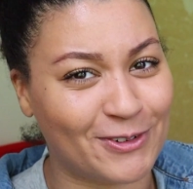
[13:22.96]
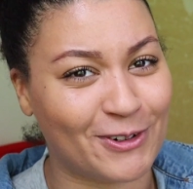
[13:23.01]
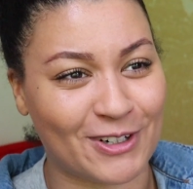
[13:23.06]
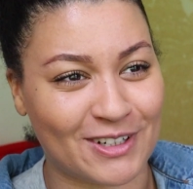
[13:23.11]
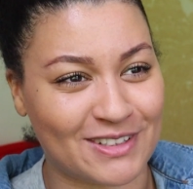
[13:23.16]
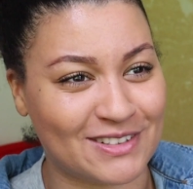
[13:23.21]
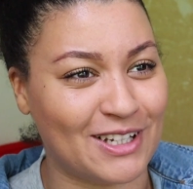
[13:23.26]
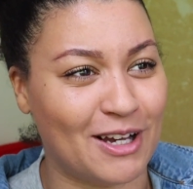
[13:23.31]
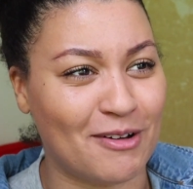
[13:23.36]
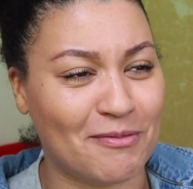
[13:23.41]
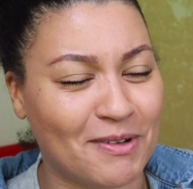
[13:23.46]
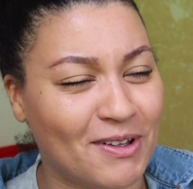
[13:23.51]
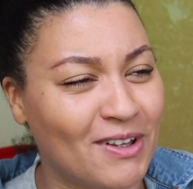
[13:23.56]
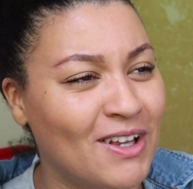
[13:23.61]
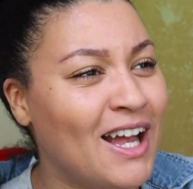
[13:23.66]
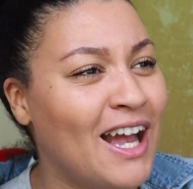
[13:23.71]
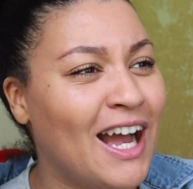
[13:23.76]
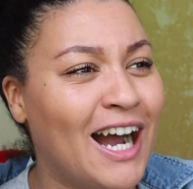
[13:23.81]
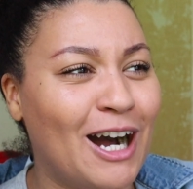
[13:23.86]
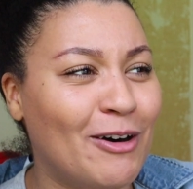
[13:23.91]
for
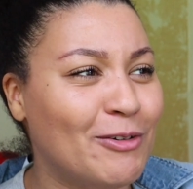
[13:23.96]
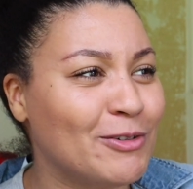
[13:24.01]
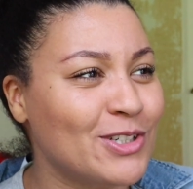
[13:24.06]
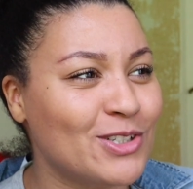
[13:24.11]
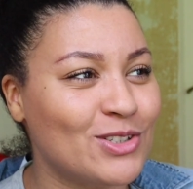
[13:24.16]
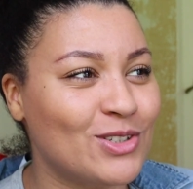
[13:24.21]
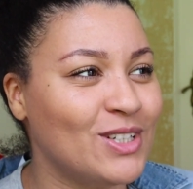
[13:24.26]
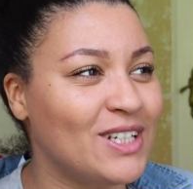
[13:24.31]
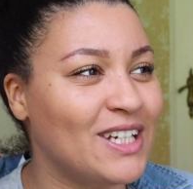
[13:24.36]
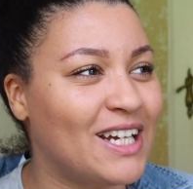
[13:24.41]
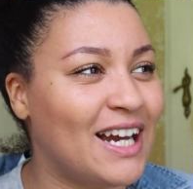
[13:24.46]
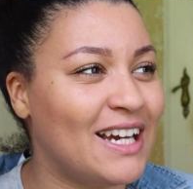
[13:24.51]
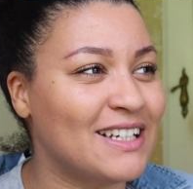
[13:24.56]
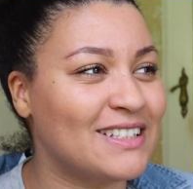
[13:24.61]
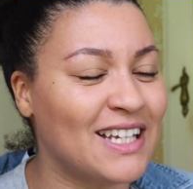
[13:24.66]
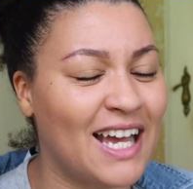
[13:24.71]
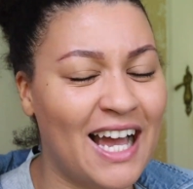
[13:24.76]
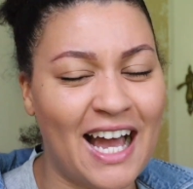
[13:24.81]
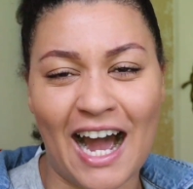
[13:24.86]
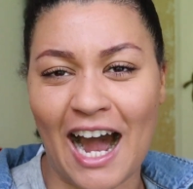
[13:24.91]
example. I want to show you
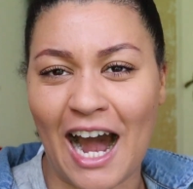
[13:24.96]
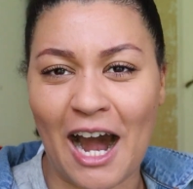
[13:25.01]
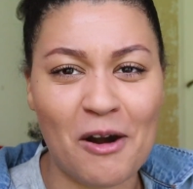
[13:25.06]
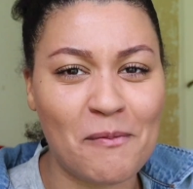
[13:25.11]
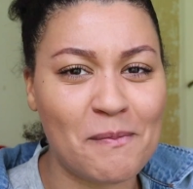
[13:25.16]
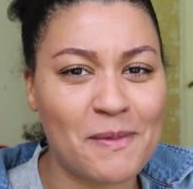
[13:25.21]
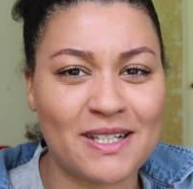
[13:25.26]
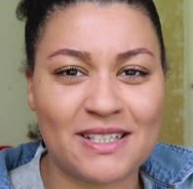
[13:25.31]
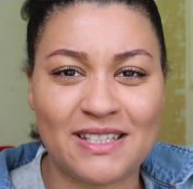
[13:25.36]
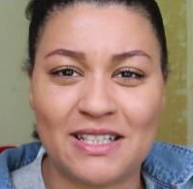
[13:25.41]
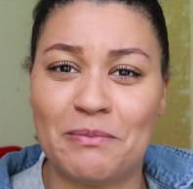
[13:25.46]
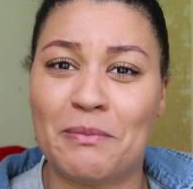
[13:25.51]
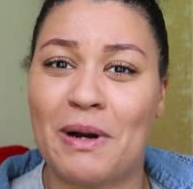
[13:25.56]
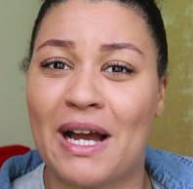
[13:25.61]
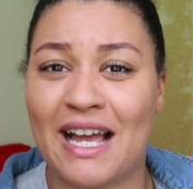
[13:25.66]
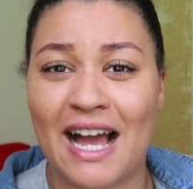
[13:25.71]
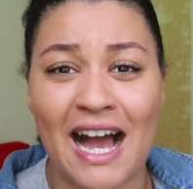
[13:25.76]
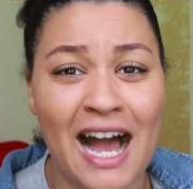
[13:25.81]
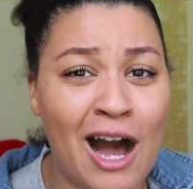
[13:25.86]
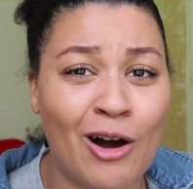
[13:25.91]
guys how messy
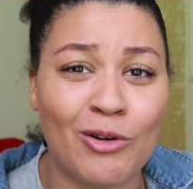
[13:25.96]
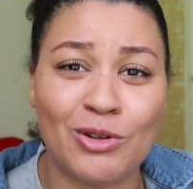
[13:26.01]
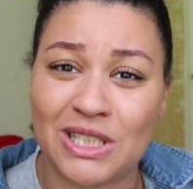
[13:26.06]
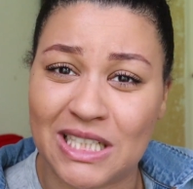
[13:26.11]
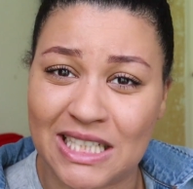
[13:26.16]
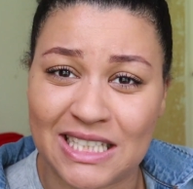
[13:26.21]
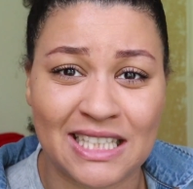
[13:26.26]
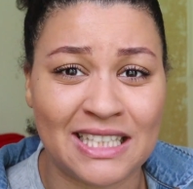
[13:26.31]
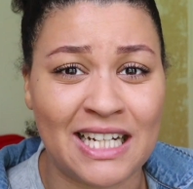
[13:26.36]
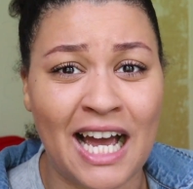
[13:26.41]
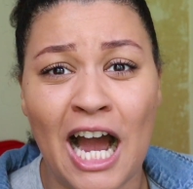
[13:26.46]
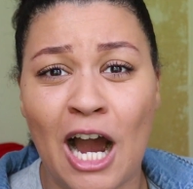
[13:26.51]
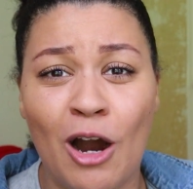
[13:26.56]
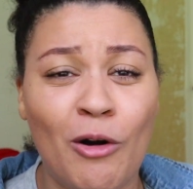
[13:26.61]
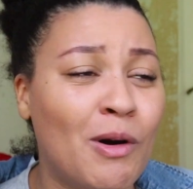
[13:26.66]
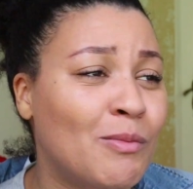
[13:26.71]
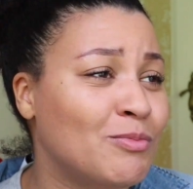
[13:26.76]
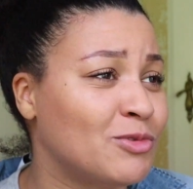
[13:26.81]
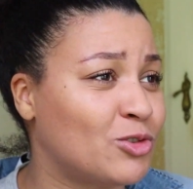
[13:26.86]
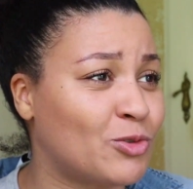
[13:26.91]
my house is and
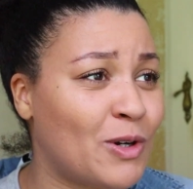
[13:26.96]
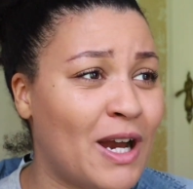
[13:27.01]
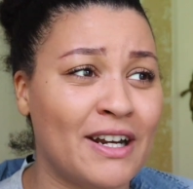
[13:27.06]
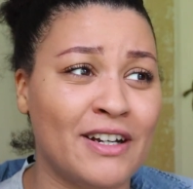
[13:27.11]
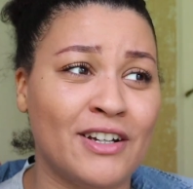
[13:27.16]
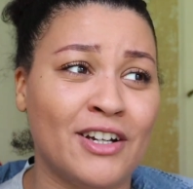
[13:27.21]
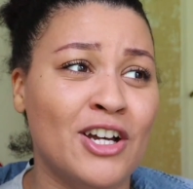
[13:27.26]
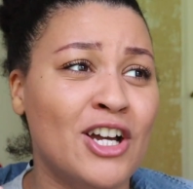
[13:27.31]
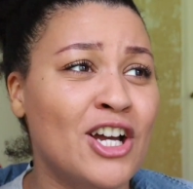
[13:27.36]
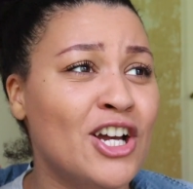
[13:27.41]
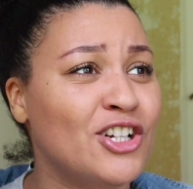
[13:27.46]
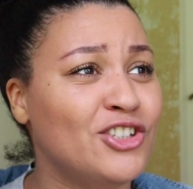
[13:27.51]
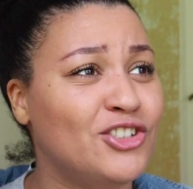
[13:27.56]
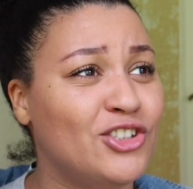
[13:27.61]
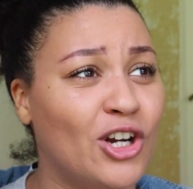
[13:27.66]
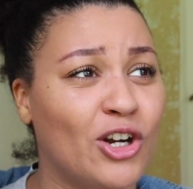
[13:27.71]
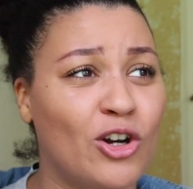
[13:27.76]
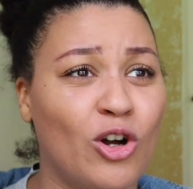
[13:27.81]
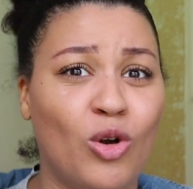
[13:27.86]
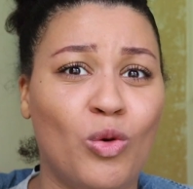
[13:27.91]
how I'm trying to
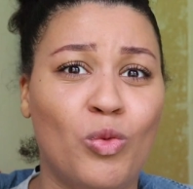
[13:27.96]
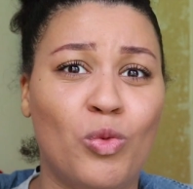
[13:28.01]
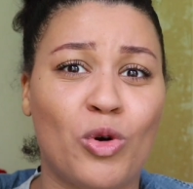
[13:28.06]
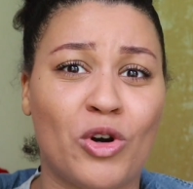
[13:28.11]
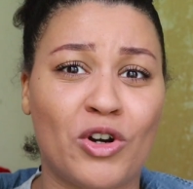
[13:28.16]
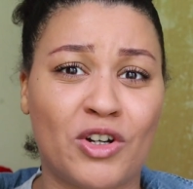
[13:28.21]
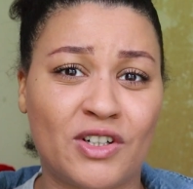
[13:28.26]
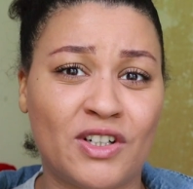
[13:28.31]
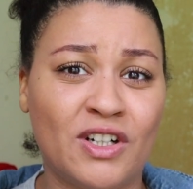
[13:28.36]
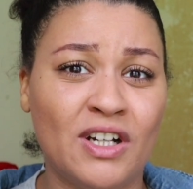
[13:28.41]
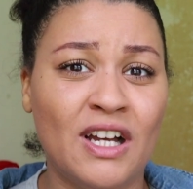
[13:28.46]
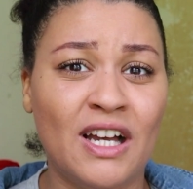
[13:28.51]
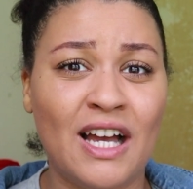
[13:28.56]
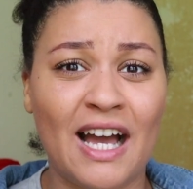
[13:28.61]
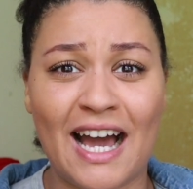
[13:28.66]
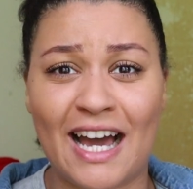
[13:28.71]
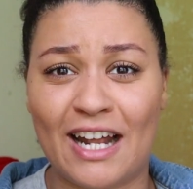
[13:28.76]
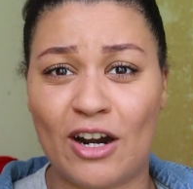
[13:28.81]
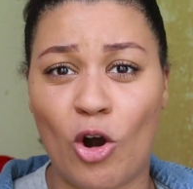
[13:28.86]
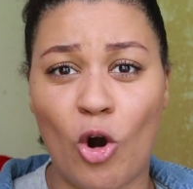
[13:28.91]
juggle work
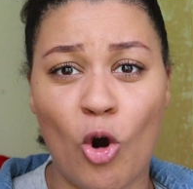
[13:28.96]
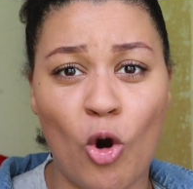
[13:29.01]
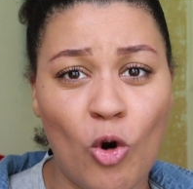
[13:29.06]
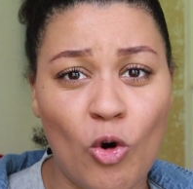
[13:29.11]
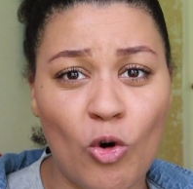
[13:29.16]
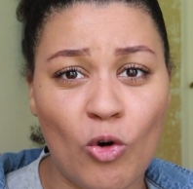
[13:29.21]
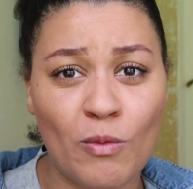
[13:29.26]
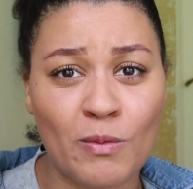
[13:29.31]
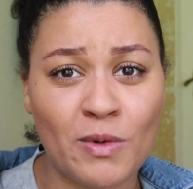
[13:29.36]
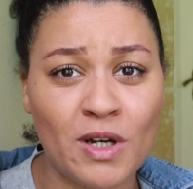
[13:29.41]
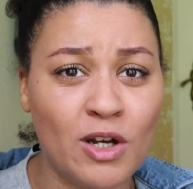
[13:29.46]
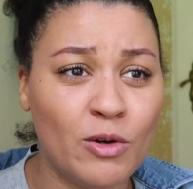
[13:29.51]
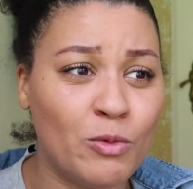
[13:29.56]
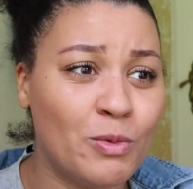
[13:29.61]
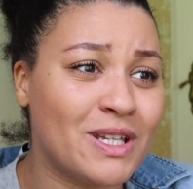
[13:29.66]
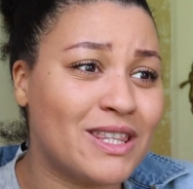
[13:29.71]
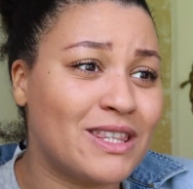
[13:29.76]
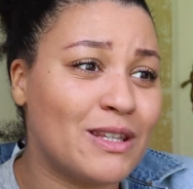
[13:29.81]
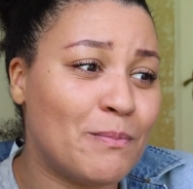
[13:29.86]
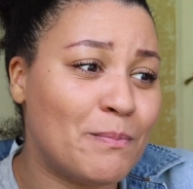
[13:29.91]
at home
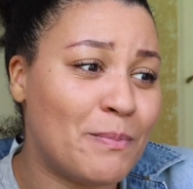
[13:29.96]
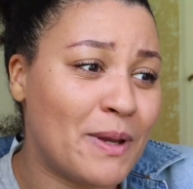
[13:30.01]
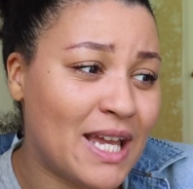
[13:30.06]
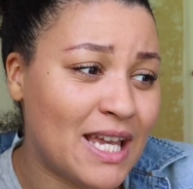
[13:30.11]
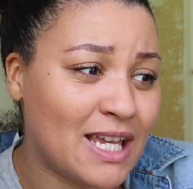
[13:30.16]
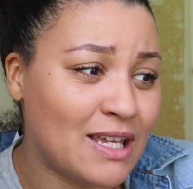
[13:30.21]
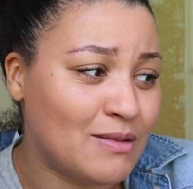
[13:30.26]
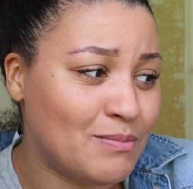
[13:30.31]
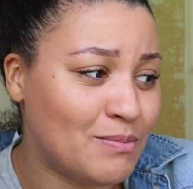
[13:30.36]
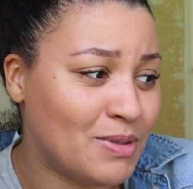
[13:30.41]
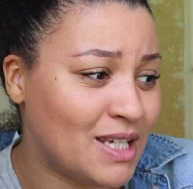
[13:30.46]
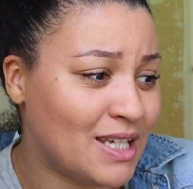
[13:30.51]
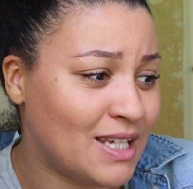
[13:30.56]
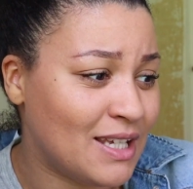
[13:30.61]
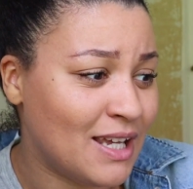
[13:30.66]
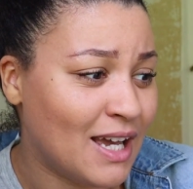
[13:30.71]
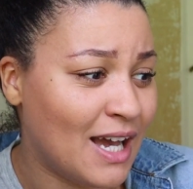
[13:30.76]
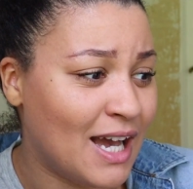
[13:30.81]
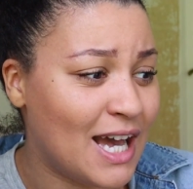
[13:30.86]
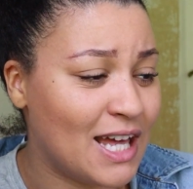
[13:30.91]
with the
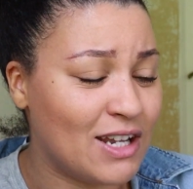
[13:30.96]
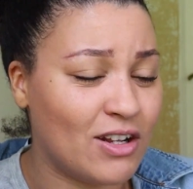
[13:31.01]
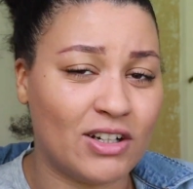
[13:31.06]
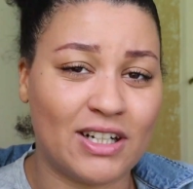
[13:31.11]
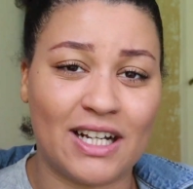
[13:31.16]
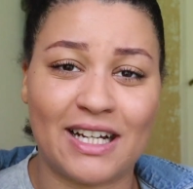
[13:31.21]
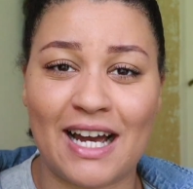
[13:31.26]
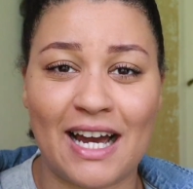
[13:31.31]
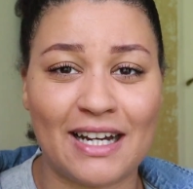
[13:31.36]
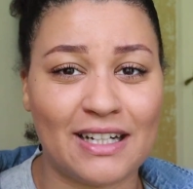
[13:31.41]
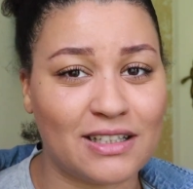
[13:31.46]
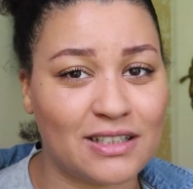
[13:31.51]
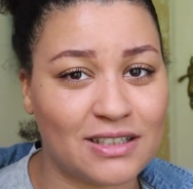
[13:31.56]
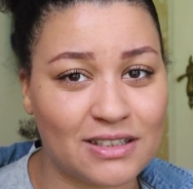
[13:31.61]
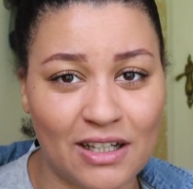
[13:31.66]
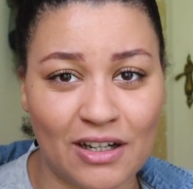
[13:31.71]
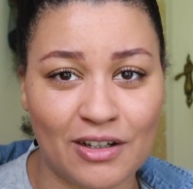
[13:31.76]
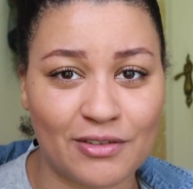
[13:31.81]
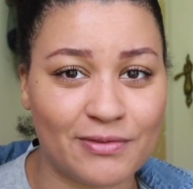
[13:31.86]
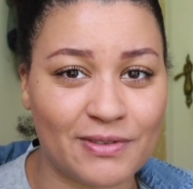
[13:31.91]
baby and all that kind of
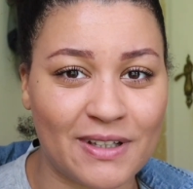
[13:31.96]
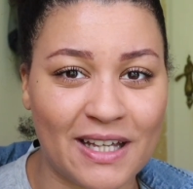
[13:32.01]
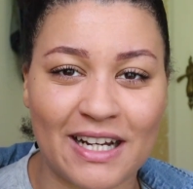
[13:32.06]
stuff.